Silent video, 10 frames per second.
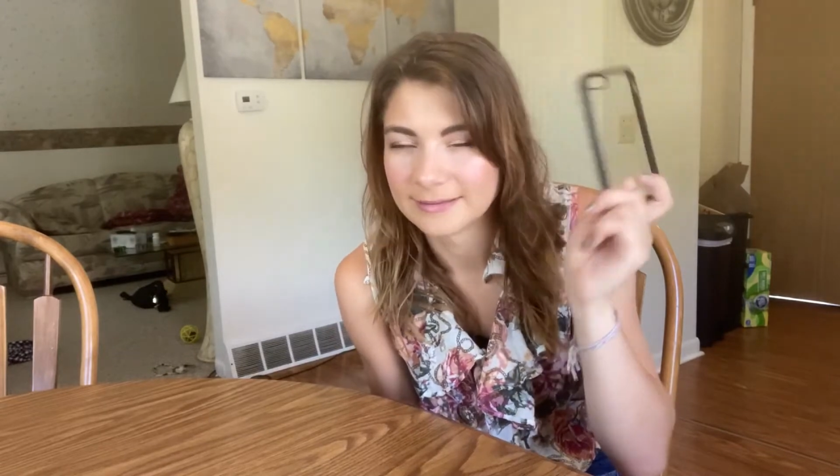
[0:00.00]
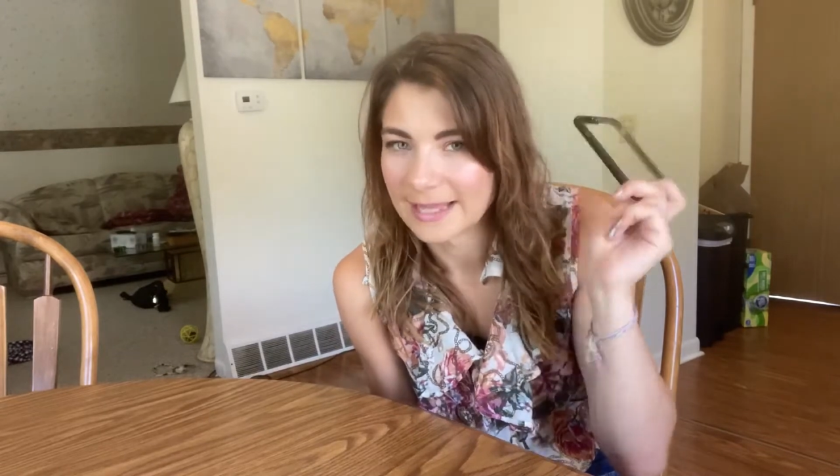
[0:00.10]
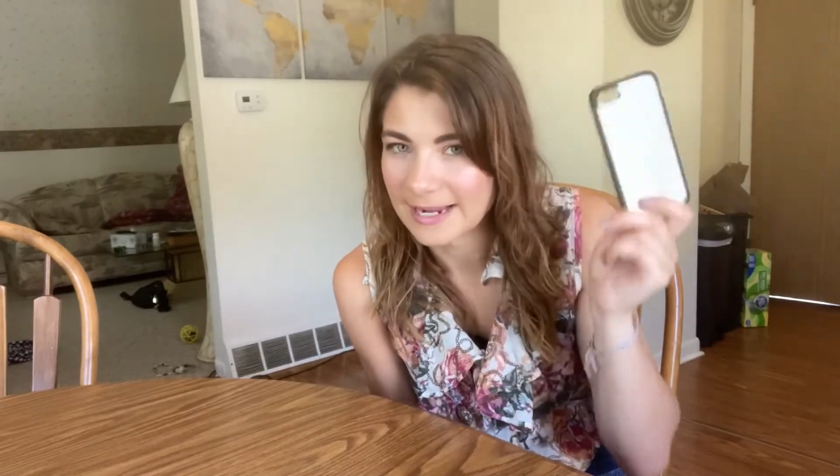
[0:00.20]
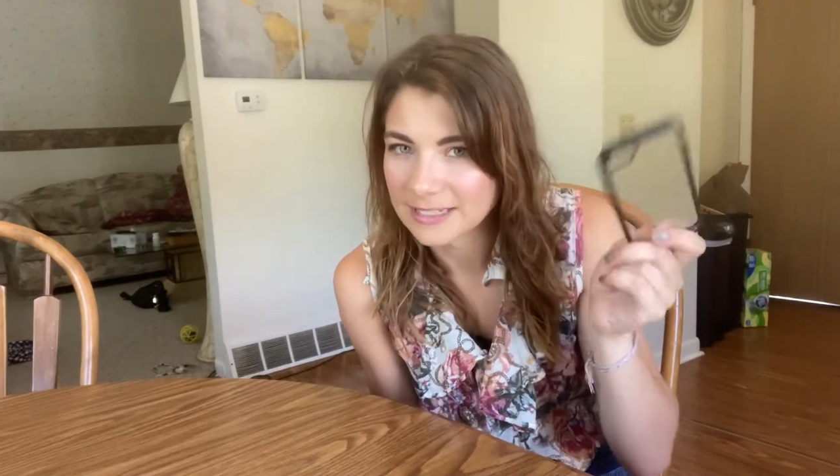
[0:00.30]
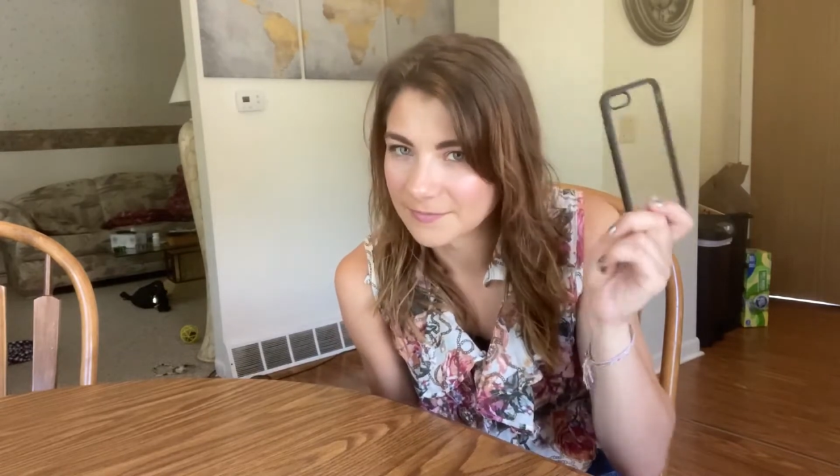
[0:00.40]

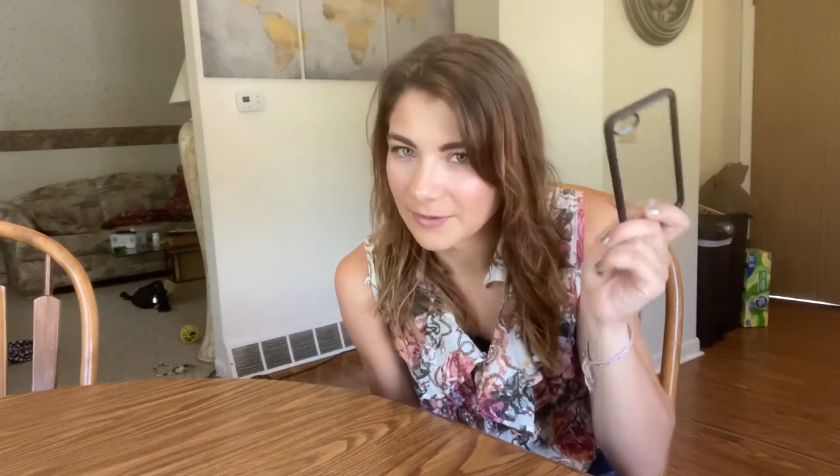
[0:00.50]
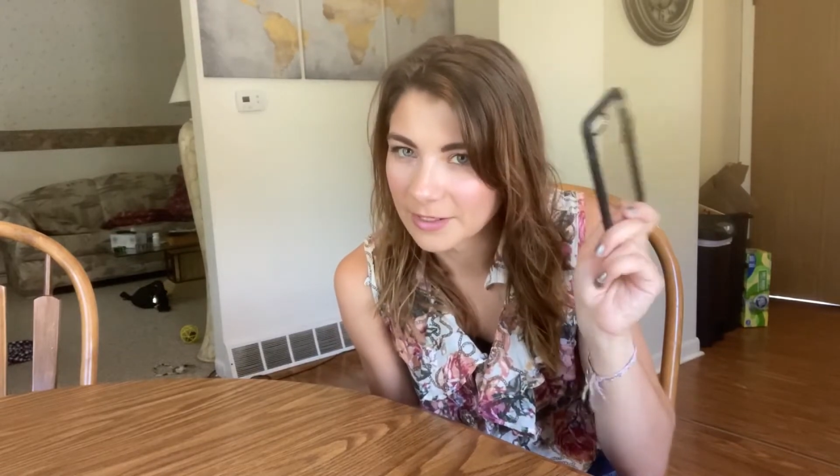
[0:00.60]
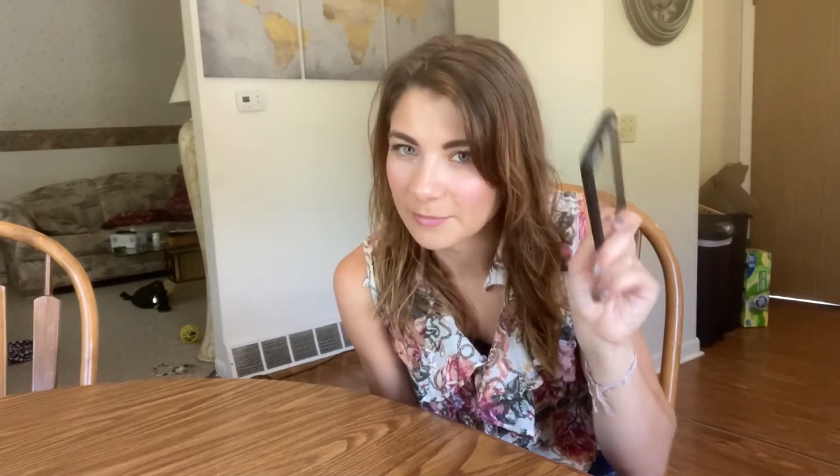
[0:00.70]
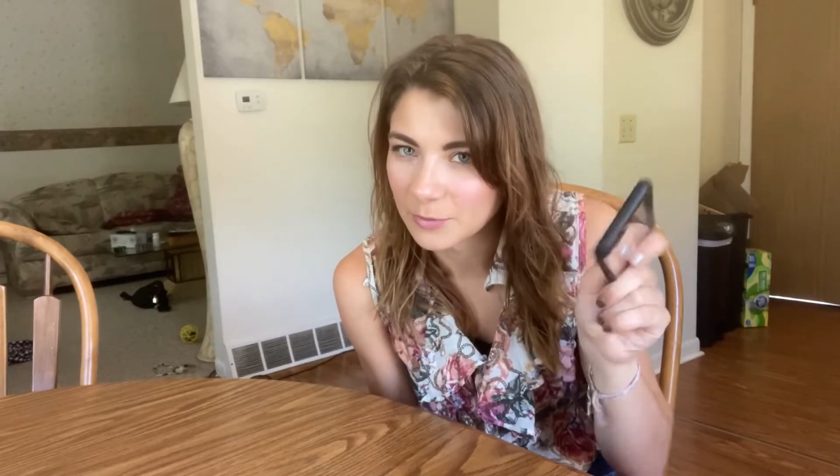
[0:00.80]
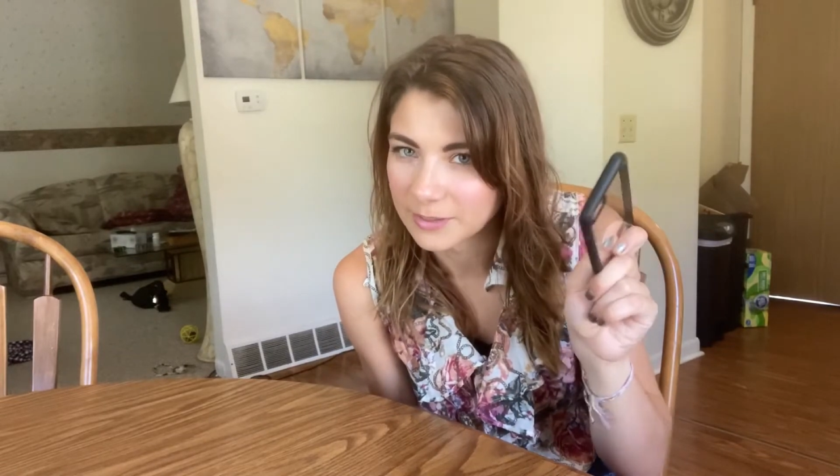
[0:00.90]
That is
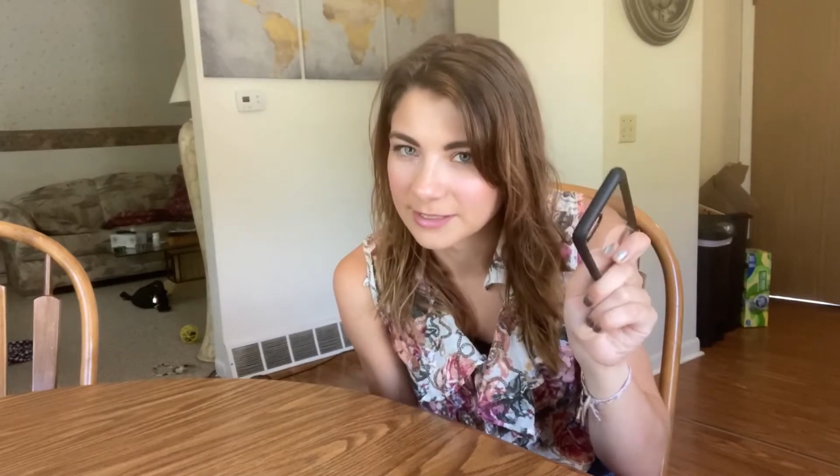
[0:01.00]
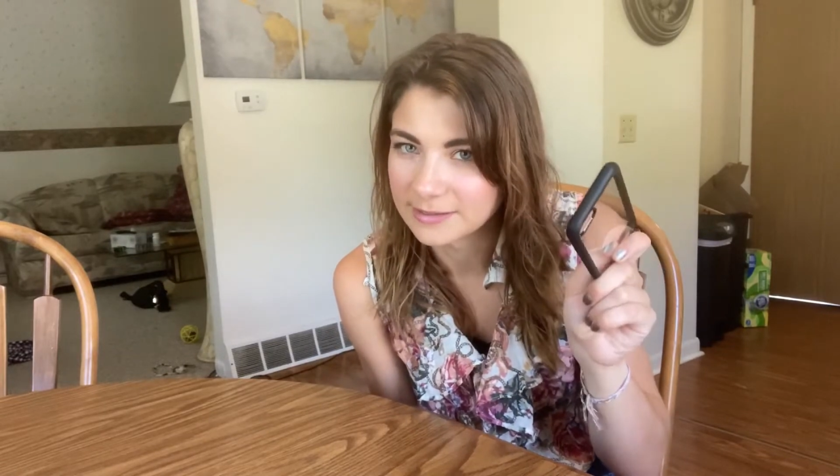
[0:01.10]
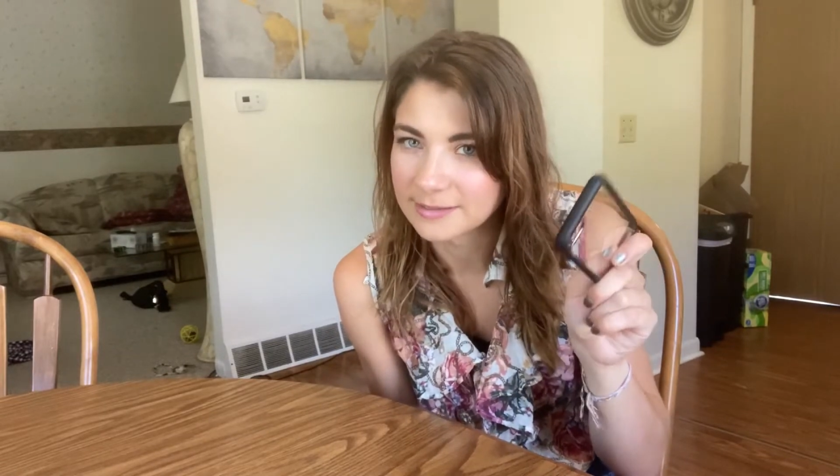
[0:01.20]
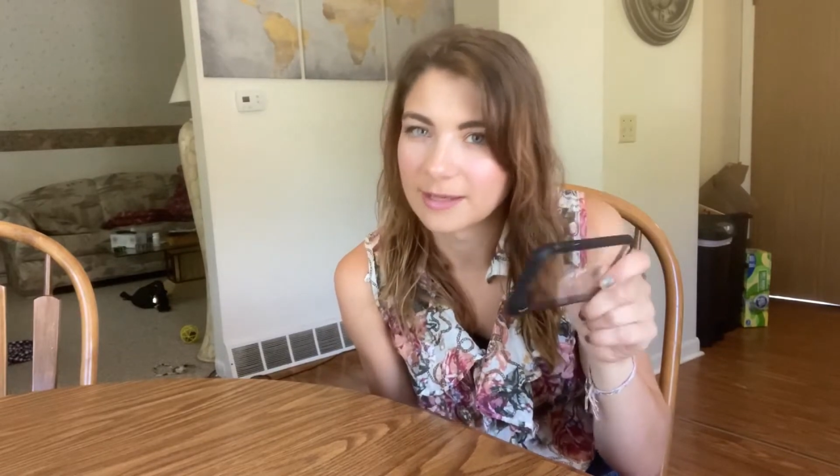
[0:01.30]
very important.